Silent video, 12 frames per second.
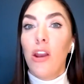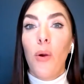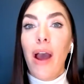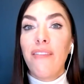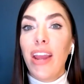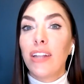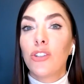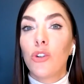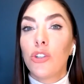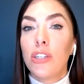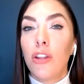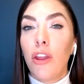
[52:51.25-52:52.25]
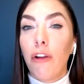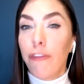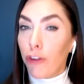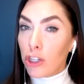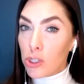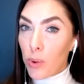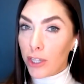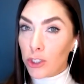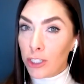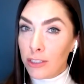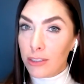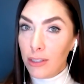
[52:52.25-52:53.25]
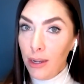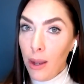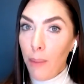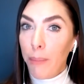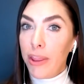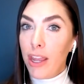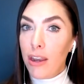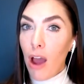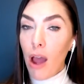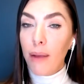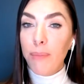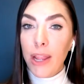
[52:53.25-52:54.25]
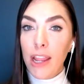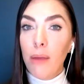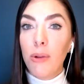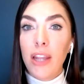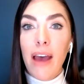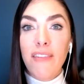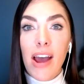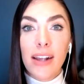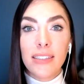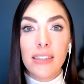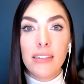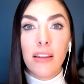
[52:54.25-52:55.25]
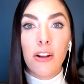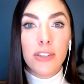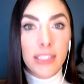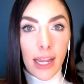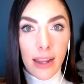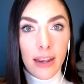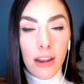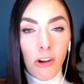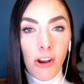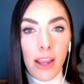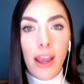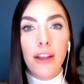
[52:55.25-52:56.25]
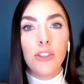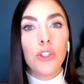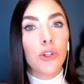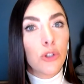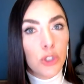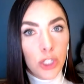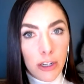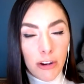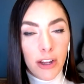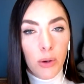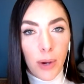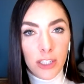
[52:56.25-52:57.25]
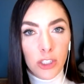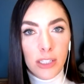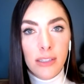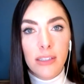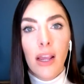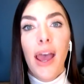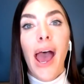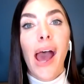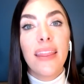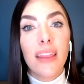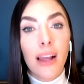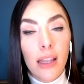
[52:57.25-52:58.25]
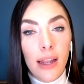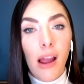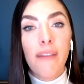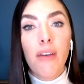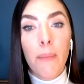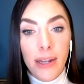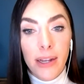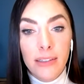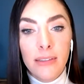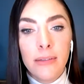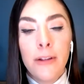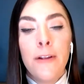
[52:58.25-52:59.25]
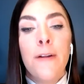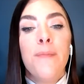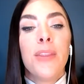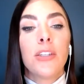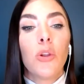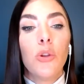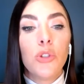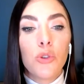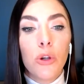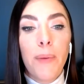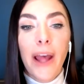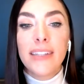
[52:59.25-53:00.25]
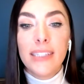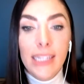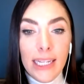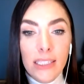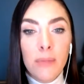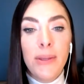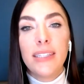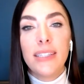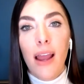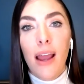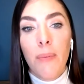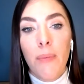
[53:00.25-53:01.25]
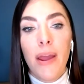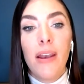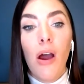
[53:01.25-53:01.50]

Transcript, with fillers: know, have answers to their first questions, but then not being able to have access to their secondary and tertiary questions at the click of a button. So those drill paths need to be set up. And